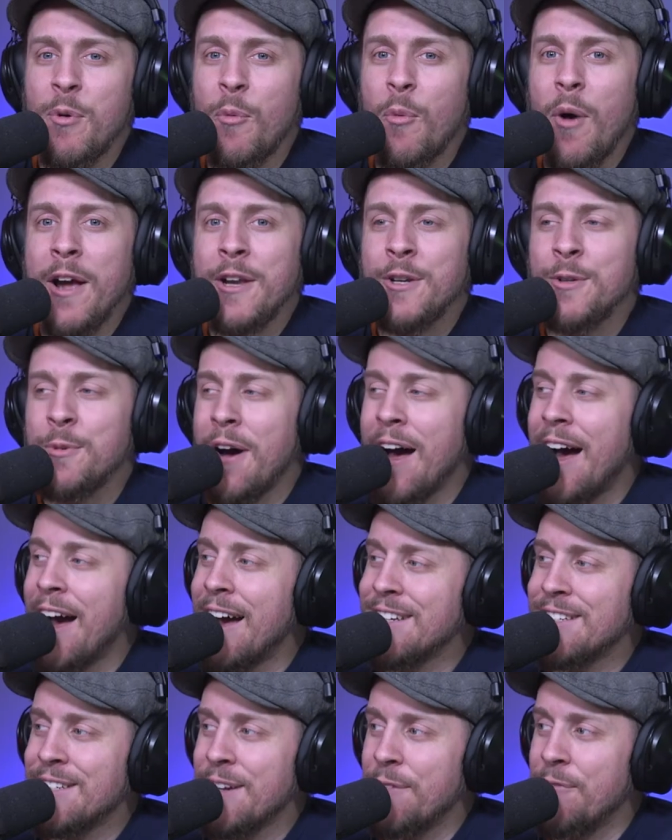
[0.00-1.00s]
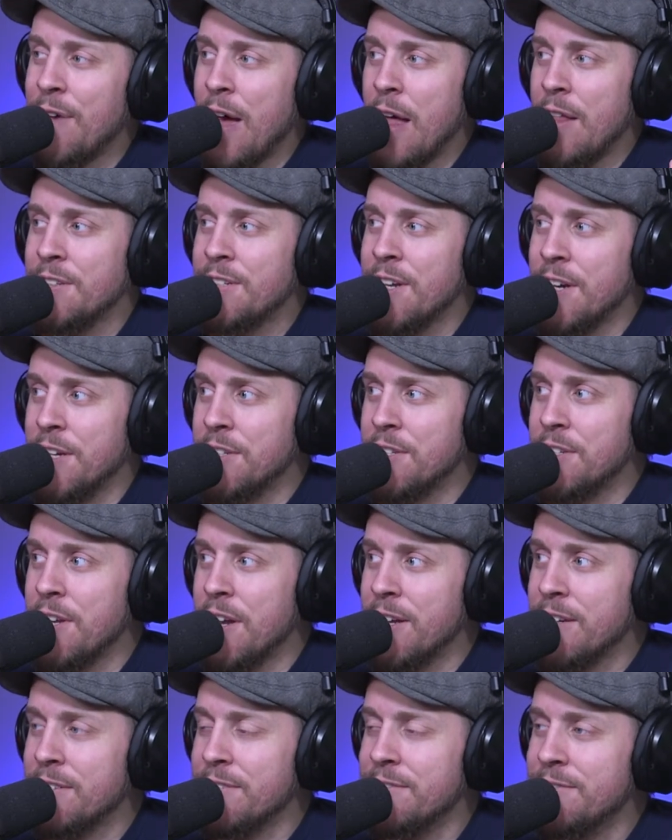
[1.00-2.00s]
but why do a heist on Valentine's
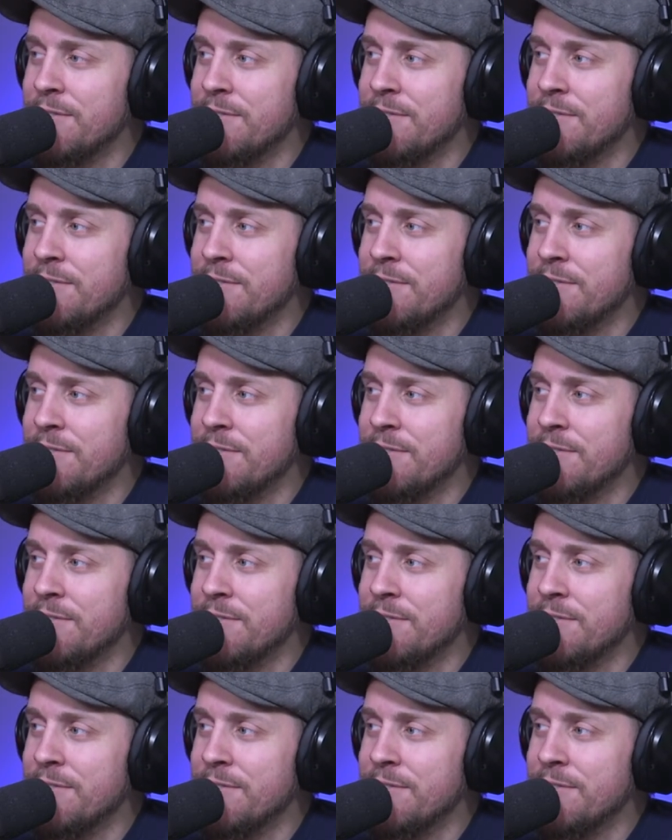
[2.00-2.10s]
Day?